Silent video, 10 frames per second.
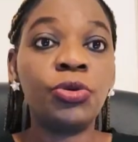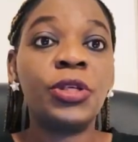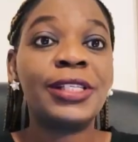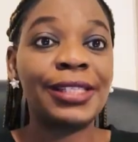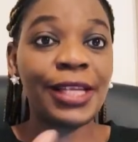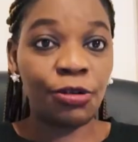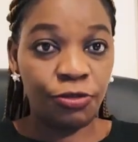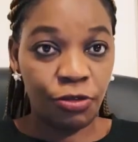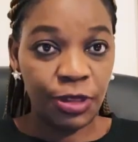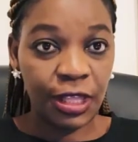to start
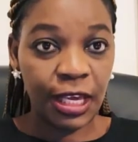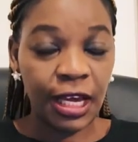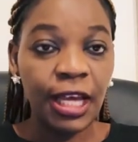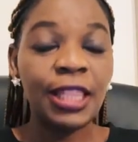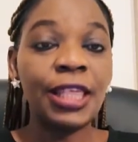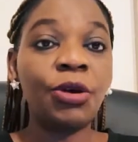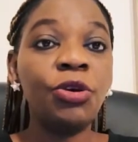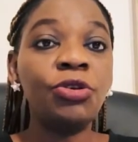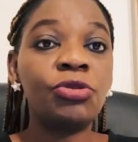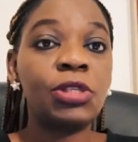from there. They are
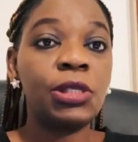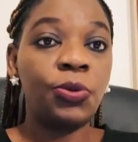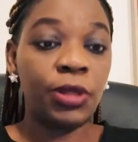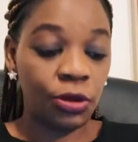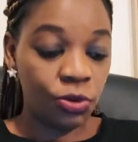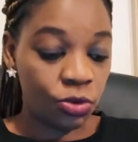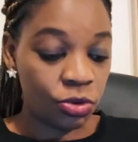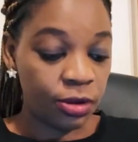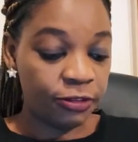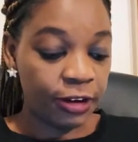going to see whether you
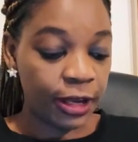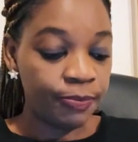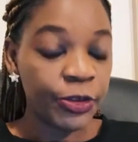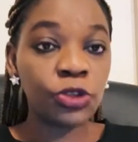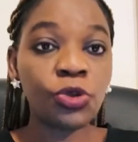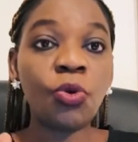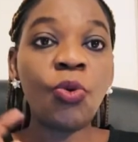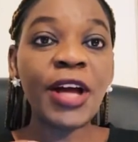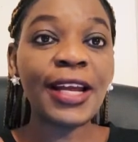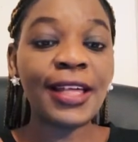qualify. So
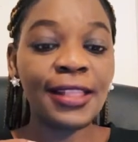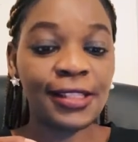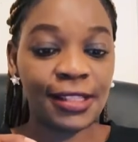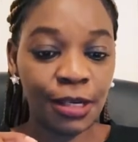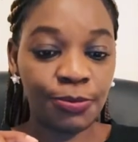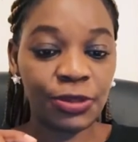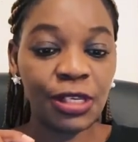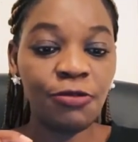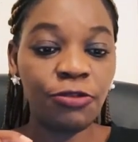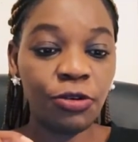what are the steps
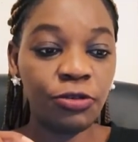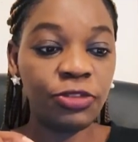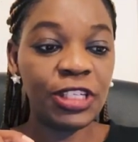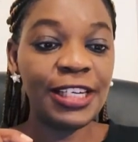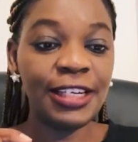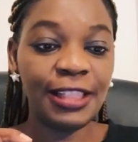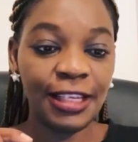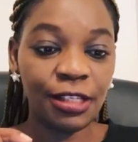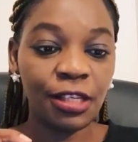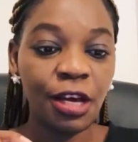involved in
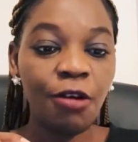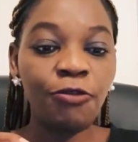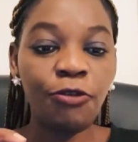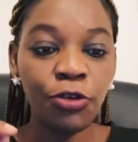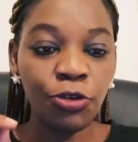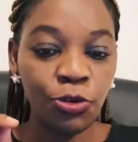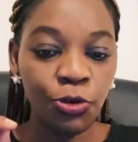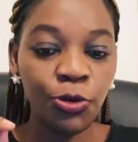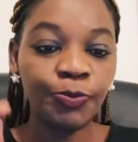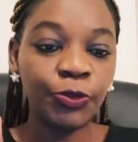this for
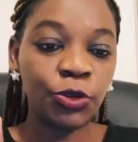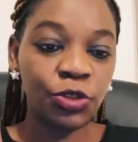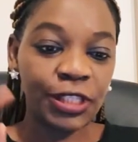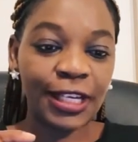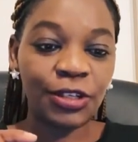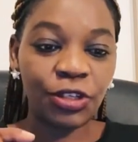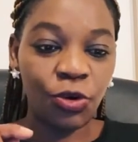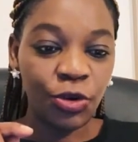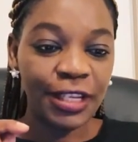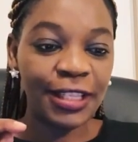you to start
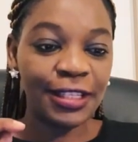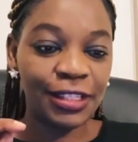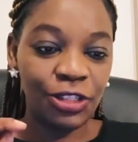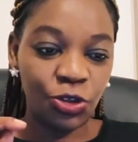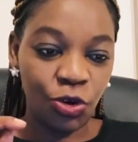on this